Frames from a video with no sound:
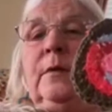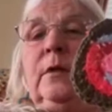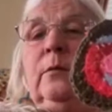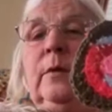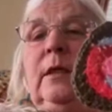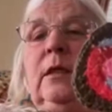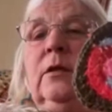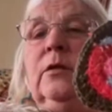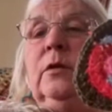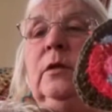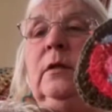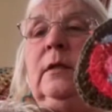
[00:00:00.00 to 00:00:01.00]
So when you,
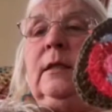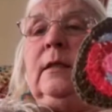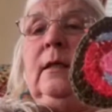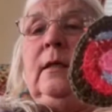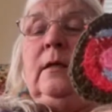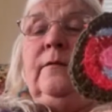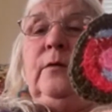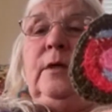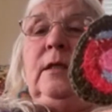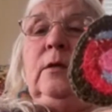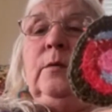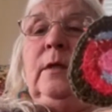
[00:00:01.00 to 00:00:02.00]
for
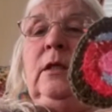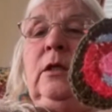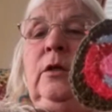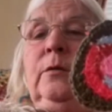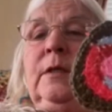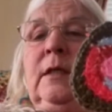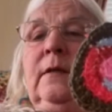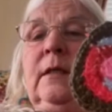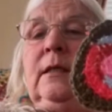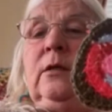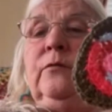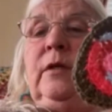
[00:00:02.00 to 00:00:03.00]
instance, when you're using
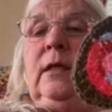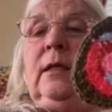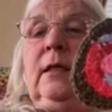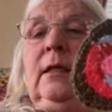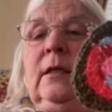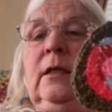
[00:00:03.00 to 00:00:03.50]
this green here,